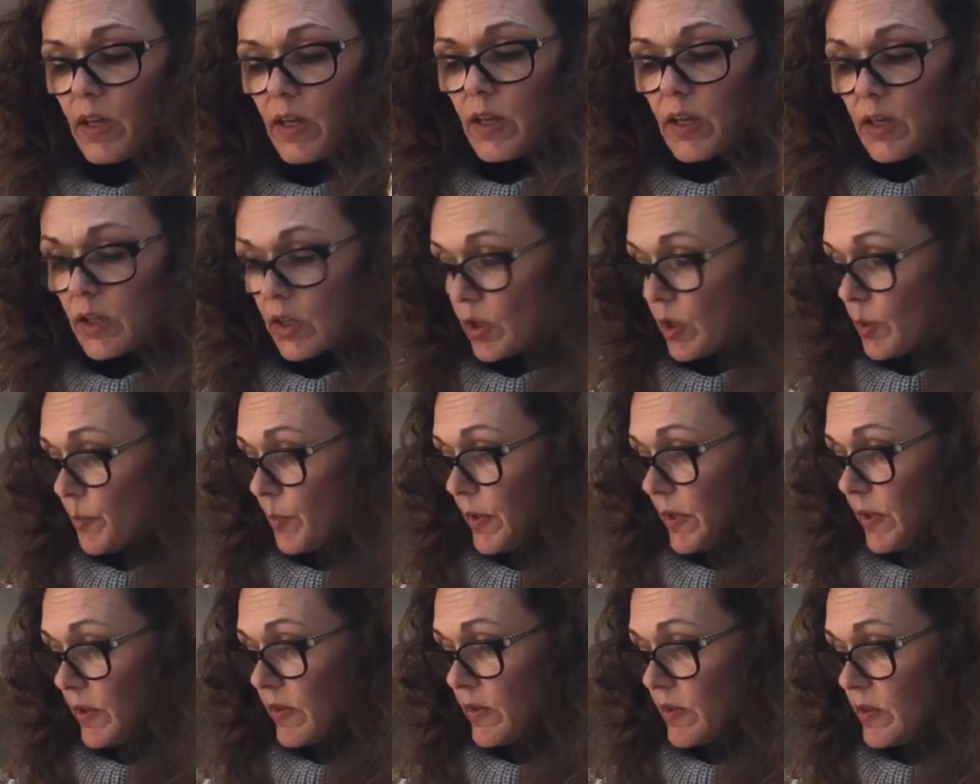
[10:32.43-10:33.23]
going to
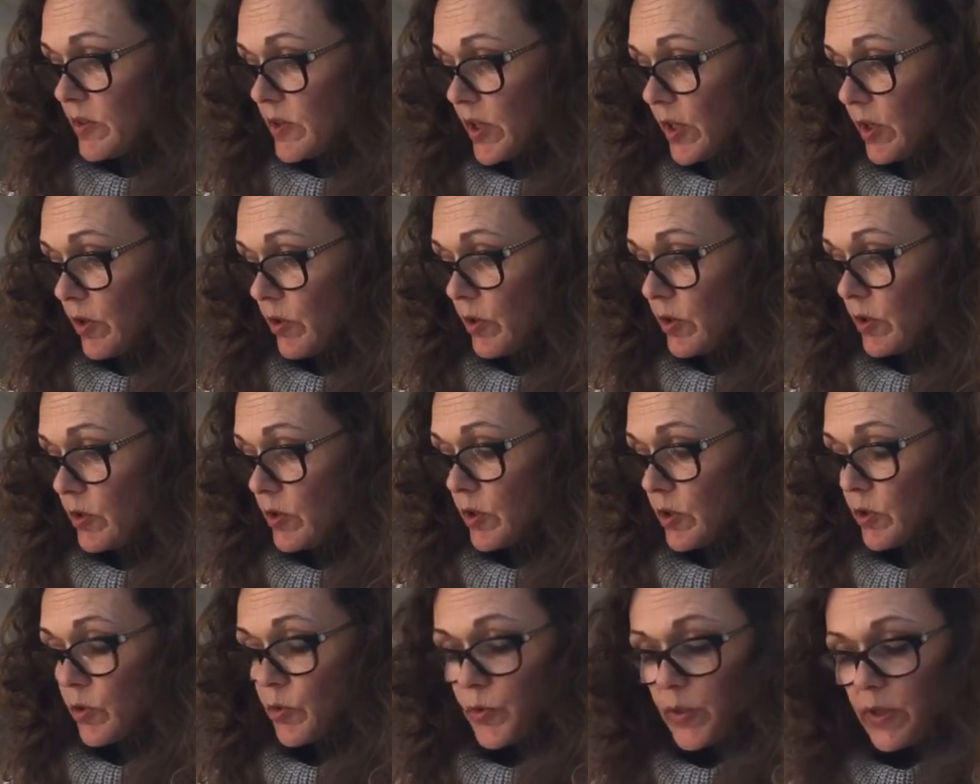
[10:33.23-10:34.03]
be the Tarot de
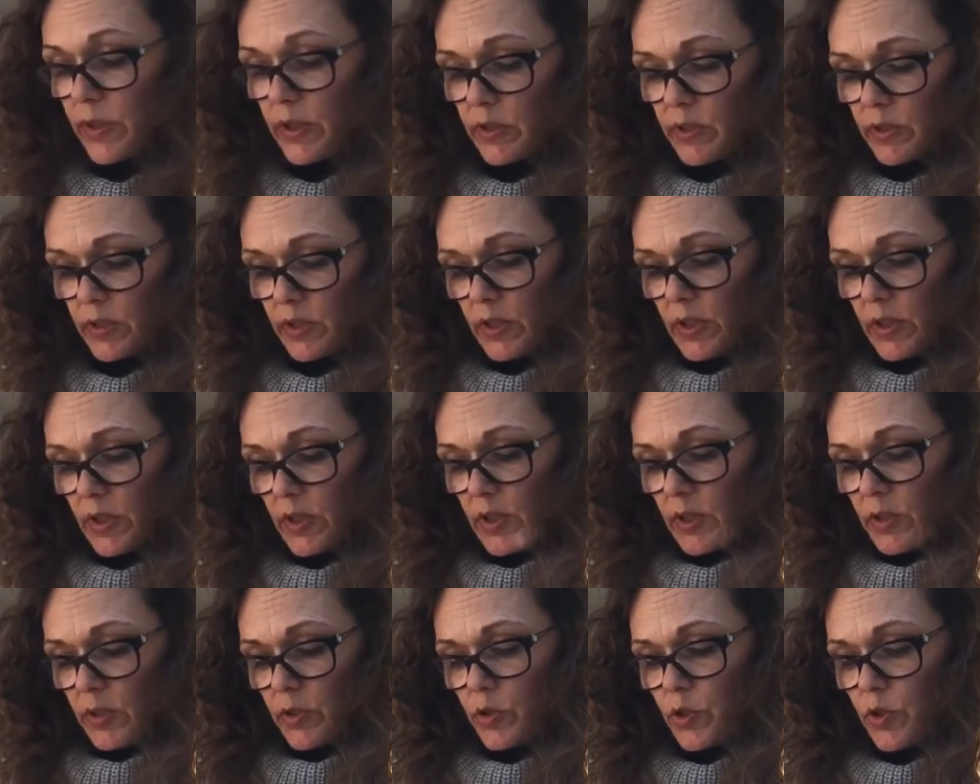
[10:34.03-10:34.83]
Nuit.
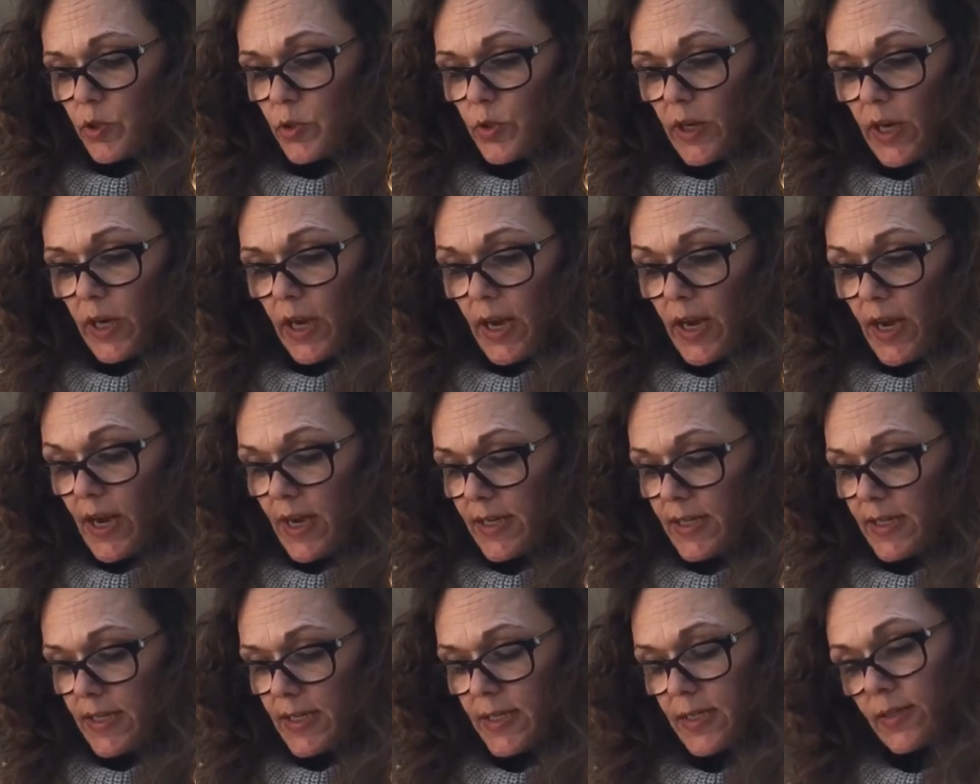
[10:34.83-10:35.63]
2
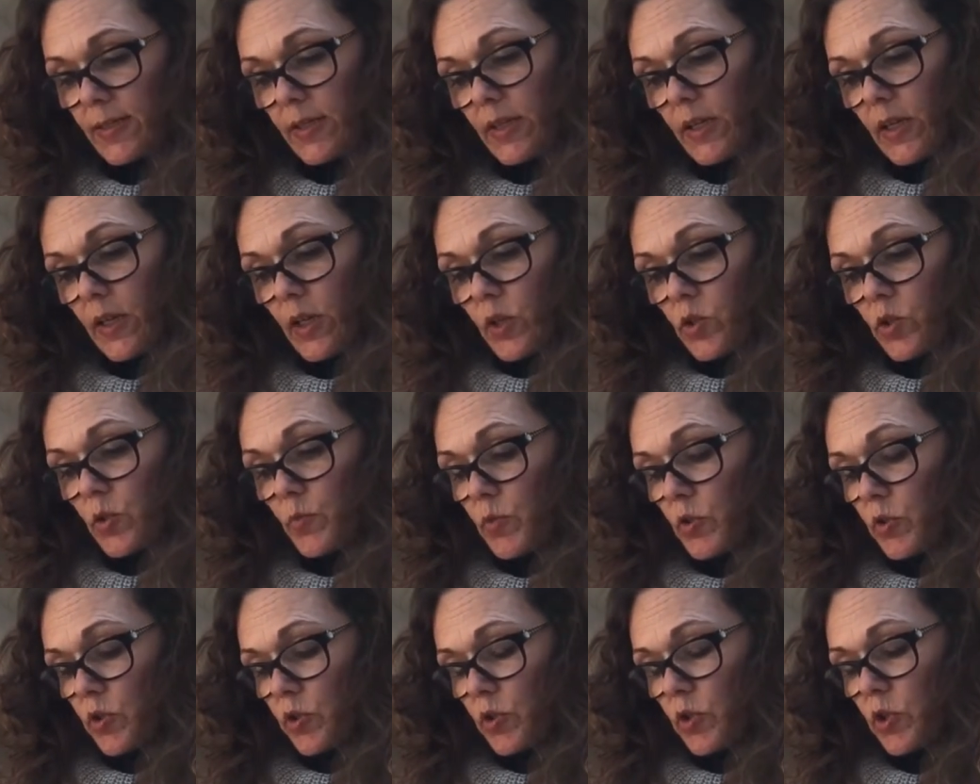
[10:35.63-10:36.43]
cards. I'm
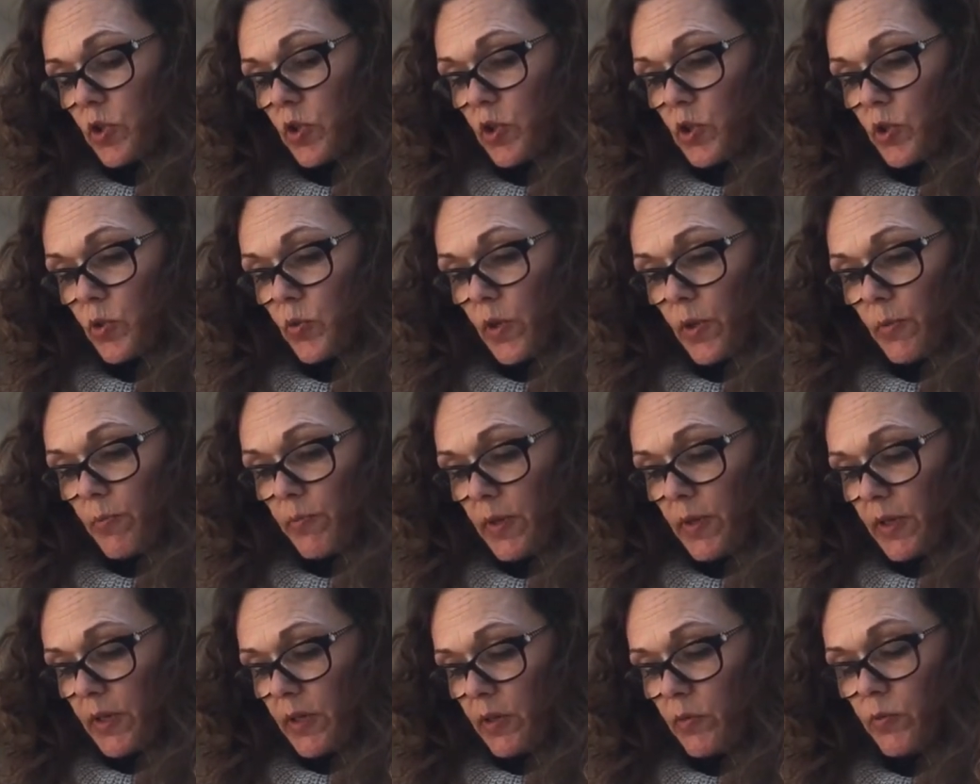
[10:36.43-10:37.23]
just going to do a
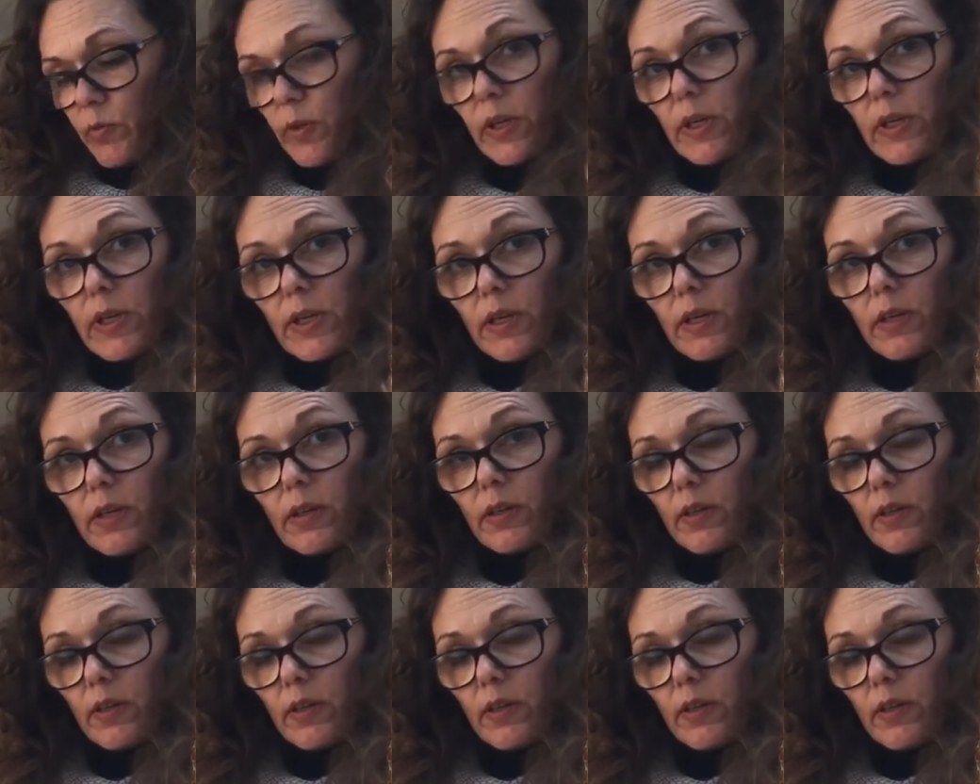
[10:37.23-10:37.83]
mini reading